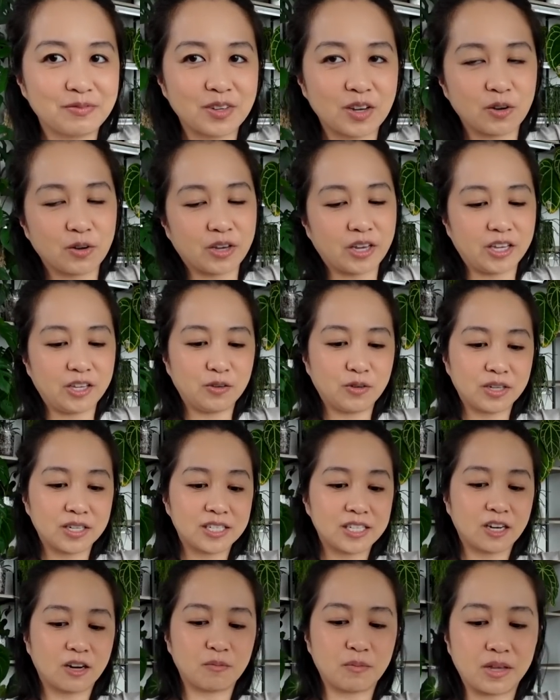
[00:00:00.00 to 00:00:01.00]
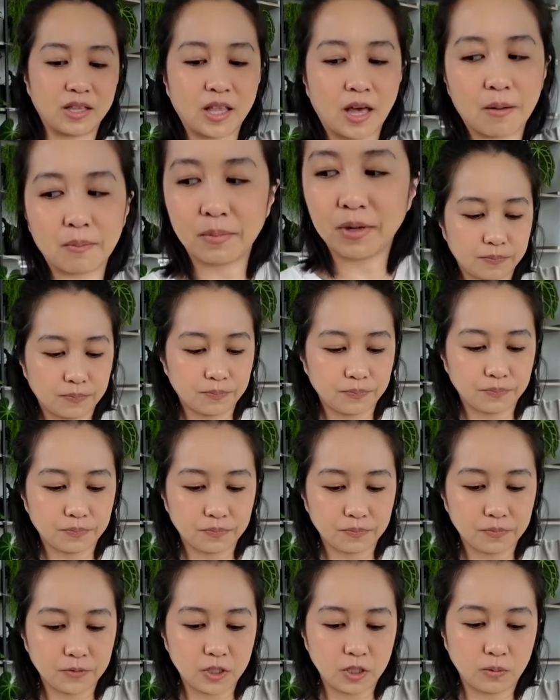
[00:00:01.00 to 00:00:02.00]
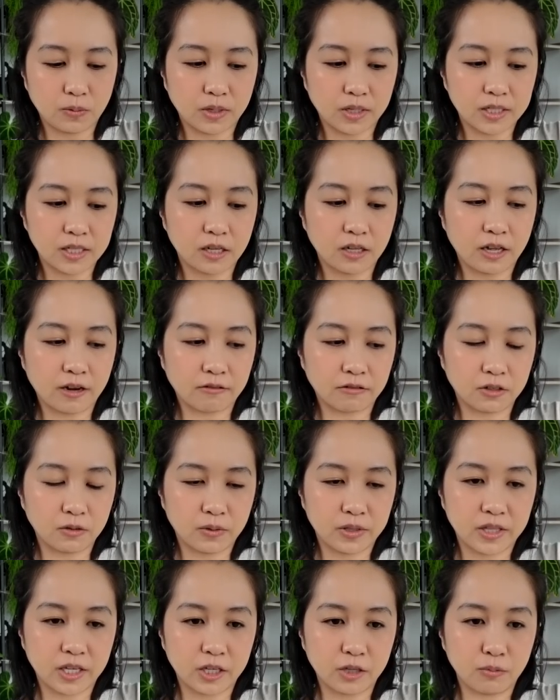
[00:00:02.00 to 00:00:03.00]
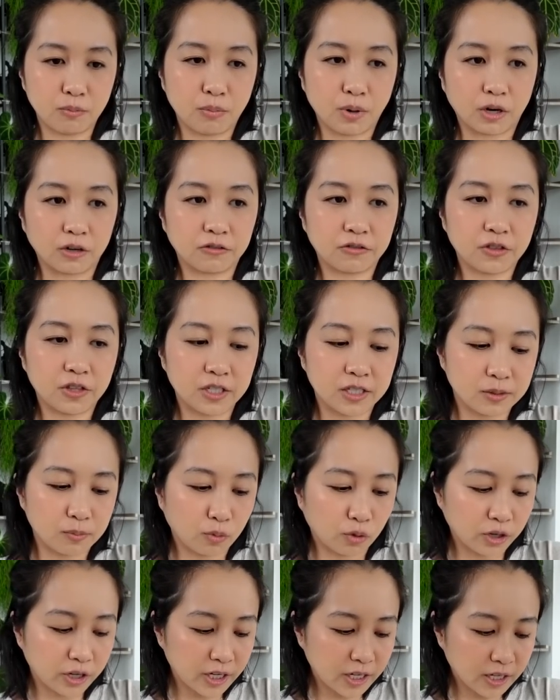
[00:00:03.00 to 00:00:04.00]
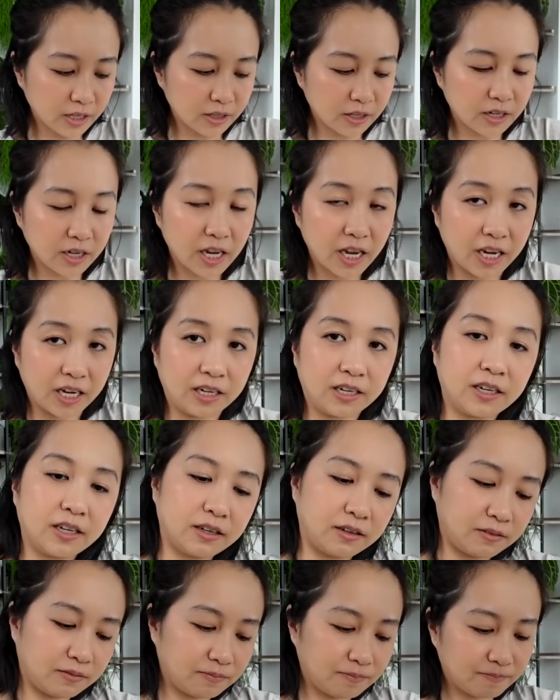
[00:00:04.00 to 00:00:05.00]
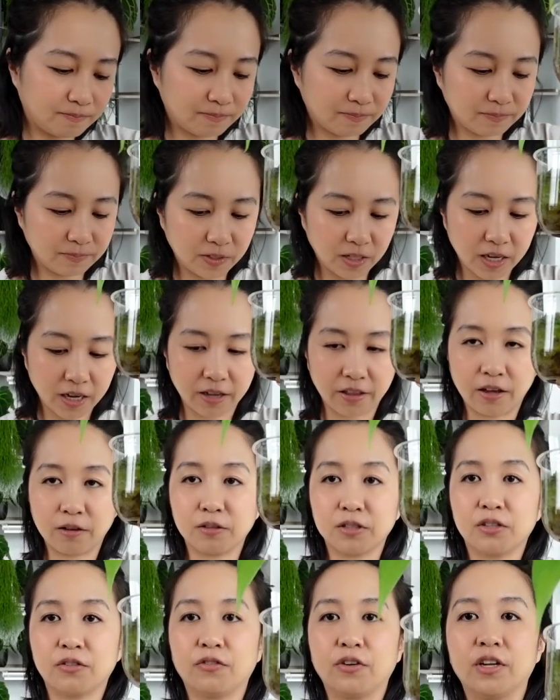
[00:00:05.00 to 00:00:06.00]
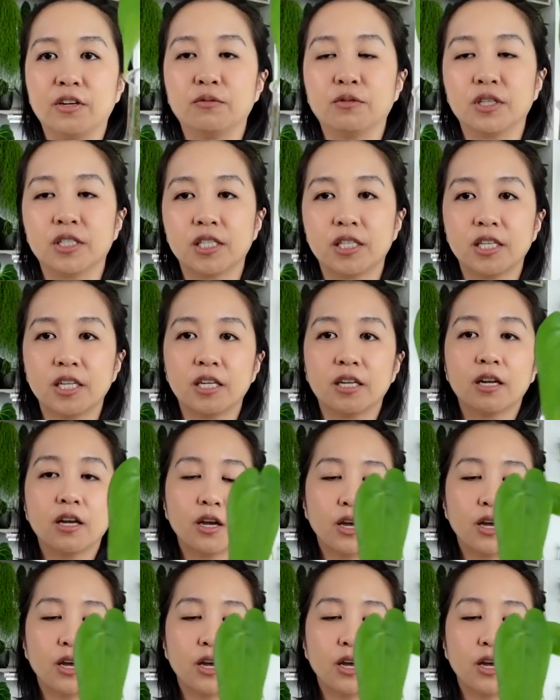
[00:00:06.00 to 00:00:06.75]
Okay, you can sit on my lap. Do you wanna tell everyone that you barfed this morning and then ate it? Yeah, that was fun, wasn't it?